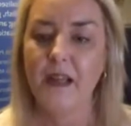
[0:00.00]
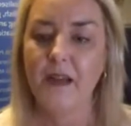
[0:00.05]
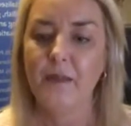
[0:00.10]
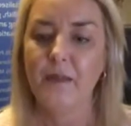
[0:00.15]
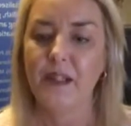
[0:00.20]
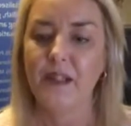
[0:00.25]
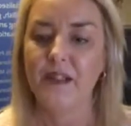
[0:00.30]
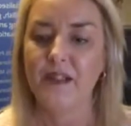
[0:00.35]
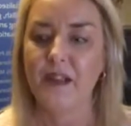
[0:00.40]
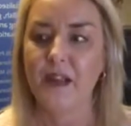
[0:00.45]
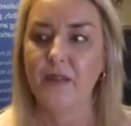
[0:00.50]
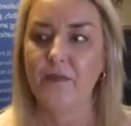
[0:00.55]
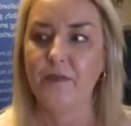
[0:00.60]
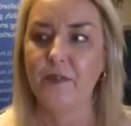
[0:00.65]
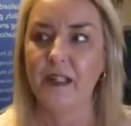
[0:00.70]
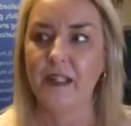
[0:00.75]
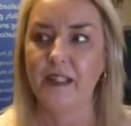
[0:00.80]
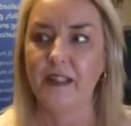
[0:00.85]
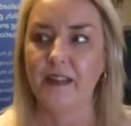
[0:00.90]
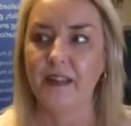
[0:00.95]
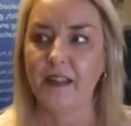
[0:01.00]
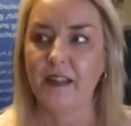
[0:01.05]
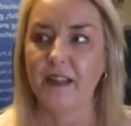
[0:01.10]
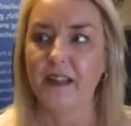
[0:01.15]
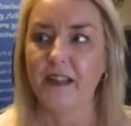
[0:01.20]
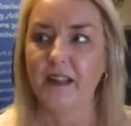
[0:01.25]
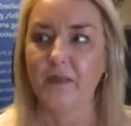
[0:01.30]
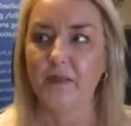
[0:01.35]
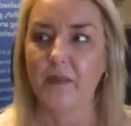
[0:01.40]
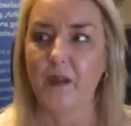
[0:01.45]
because I figured
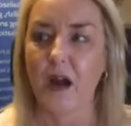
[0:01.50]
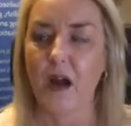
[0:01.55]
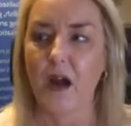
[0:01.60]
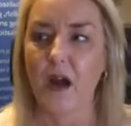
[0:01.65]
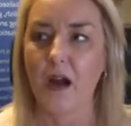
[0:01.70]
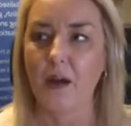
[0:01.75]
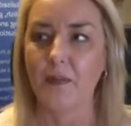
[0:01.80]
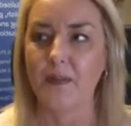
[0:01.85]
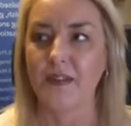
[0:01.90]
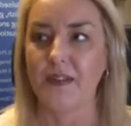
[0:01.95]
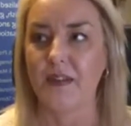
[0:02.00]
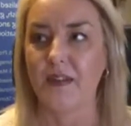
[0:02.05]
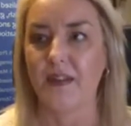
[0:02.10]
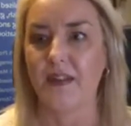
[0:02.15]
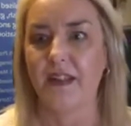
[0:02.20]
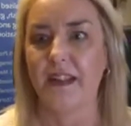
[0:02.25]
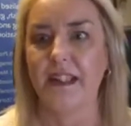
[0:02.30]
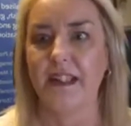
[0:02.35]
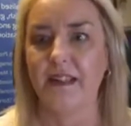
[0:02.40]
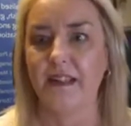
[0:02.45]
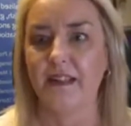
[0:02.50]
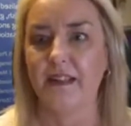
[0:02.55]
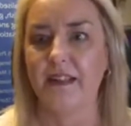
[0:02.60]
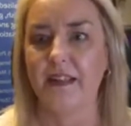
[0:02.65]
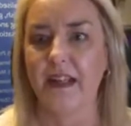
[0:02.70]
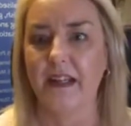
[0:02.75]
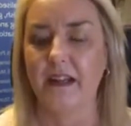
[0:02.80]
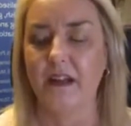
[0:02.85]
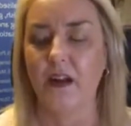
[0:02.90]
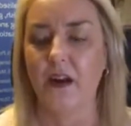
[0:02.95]
that if I was the leader,
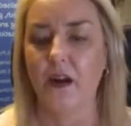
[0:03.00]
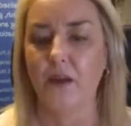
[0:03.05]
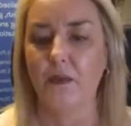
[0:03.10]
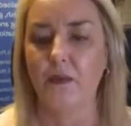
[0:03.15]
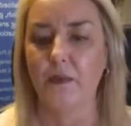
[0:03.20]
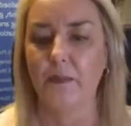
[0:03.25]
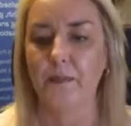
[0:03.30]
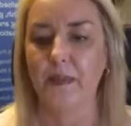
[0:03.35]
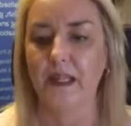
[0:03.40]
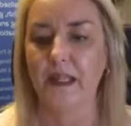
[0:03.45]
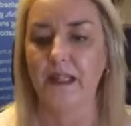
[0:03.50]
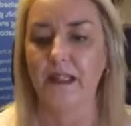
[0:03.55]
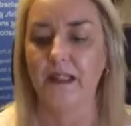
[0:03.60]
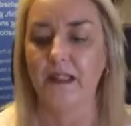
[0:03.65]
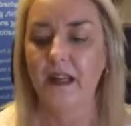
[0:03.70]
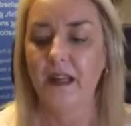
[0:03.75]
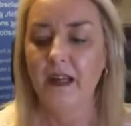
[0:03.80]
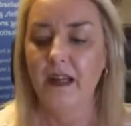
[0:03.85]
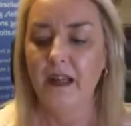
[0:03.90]
then I would be